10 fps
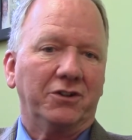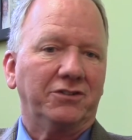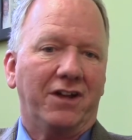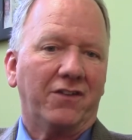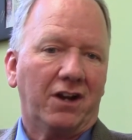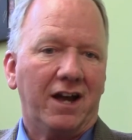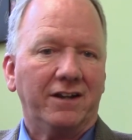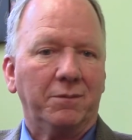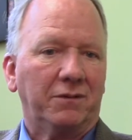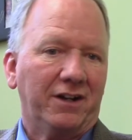down the
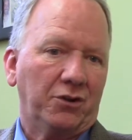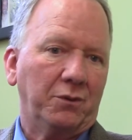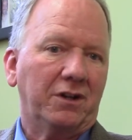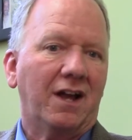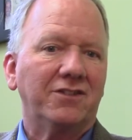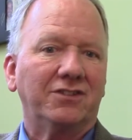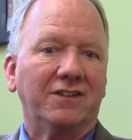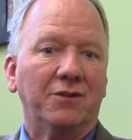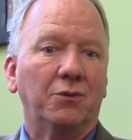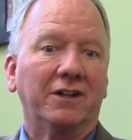line, the planner realizing
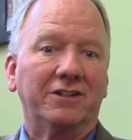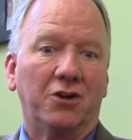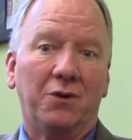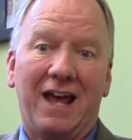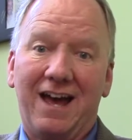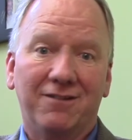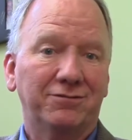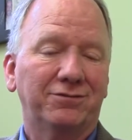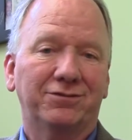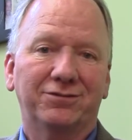they really don't have
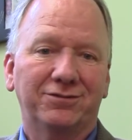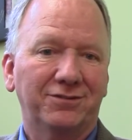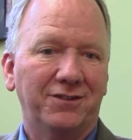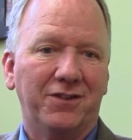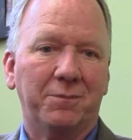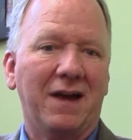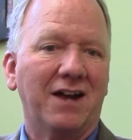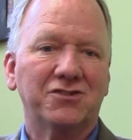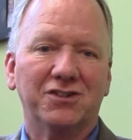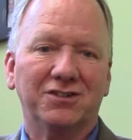the
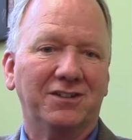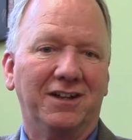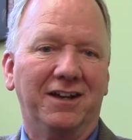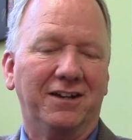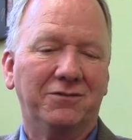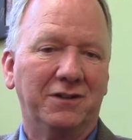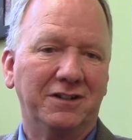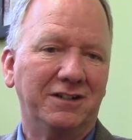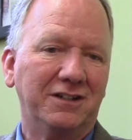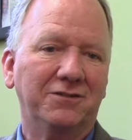passion and
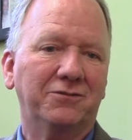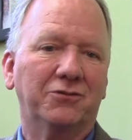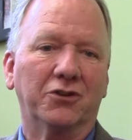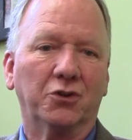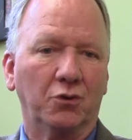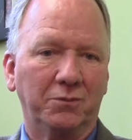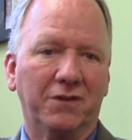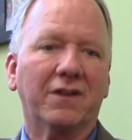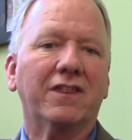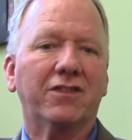affinity for the group
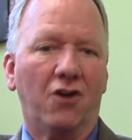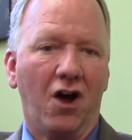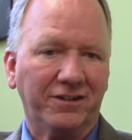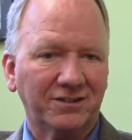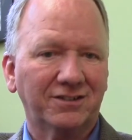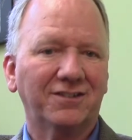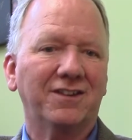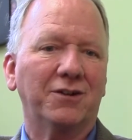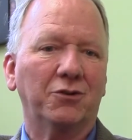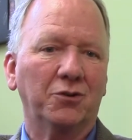that they thought
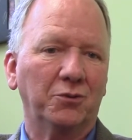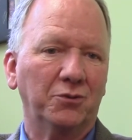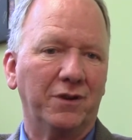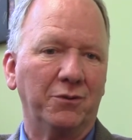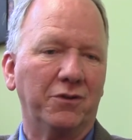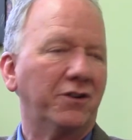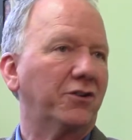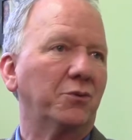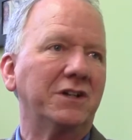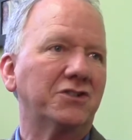they were there
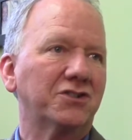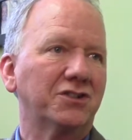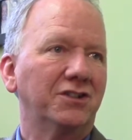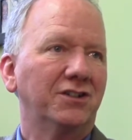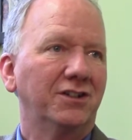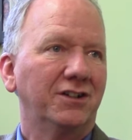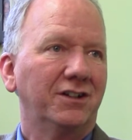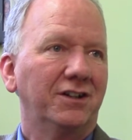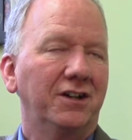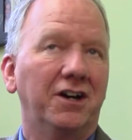to reach.
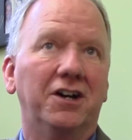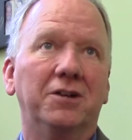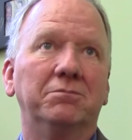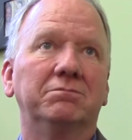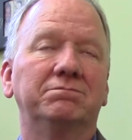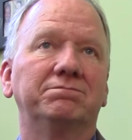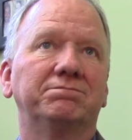I